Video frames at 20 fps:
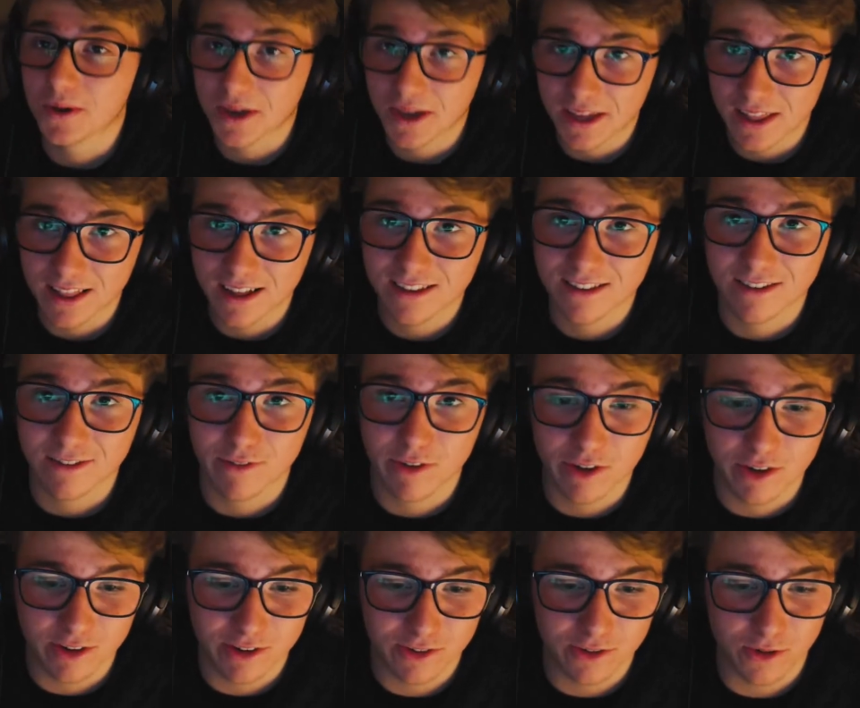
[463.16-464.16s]
Okay, that's a
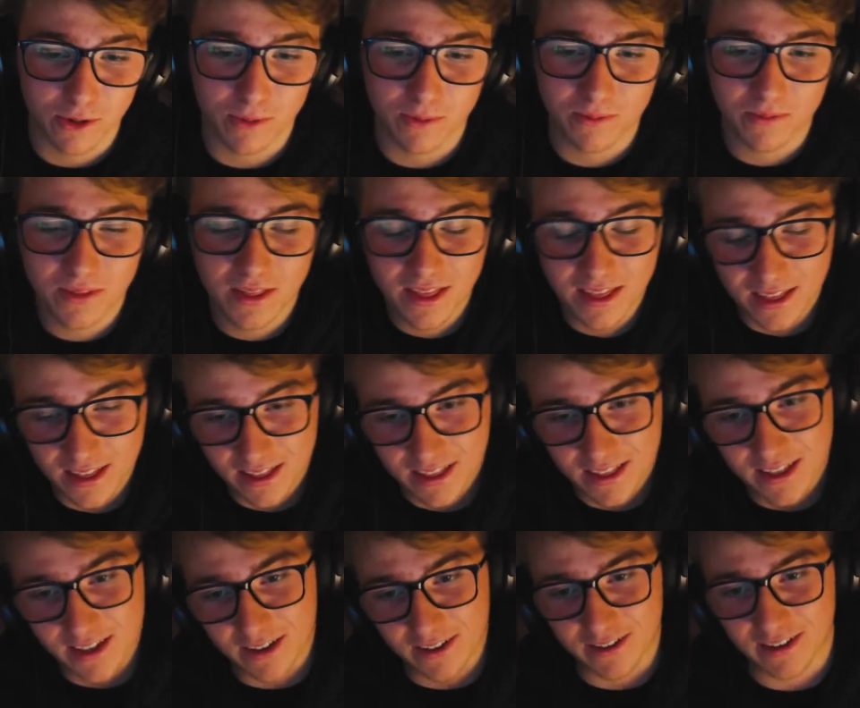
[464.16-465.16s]
very strong.
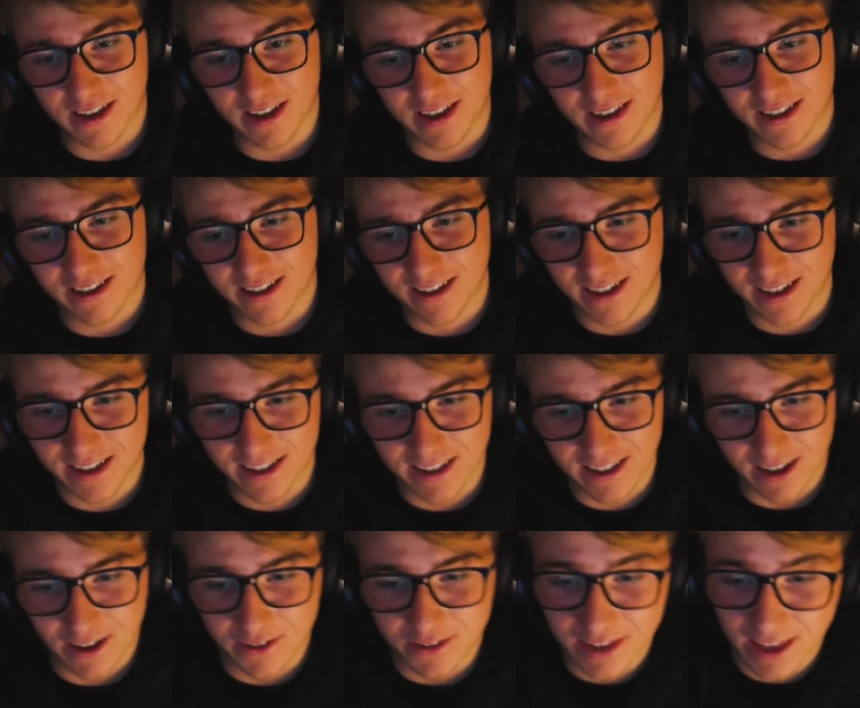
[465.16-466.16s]
Okay.
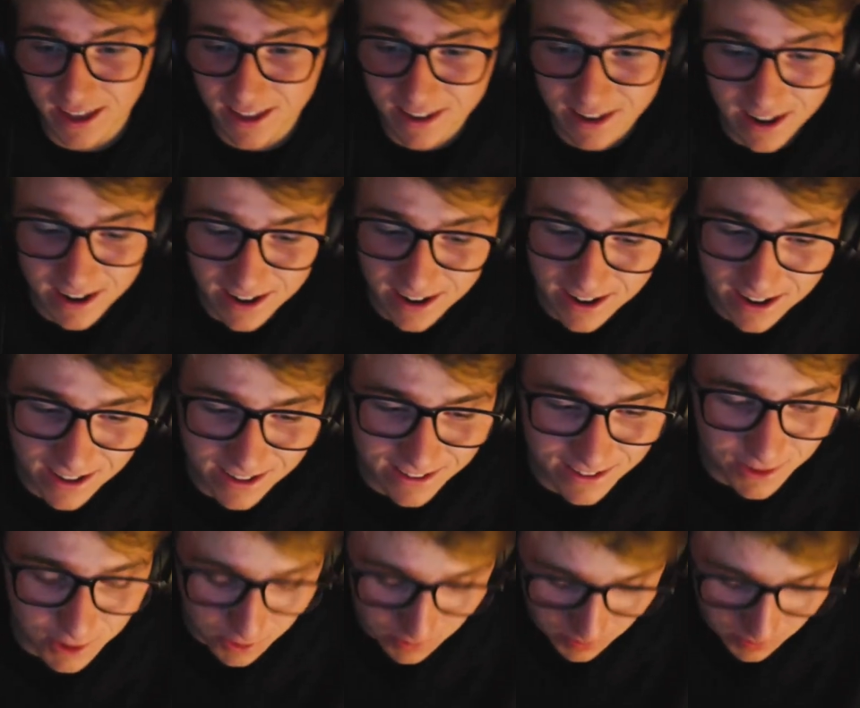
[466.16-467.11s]
Okay. No. That's your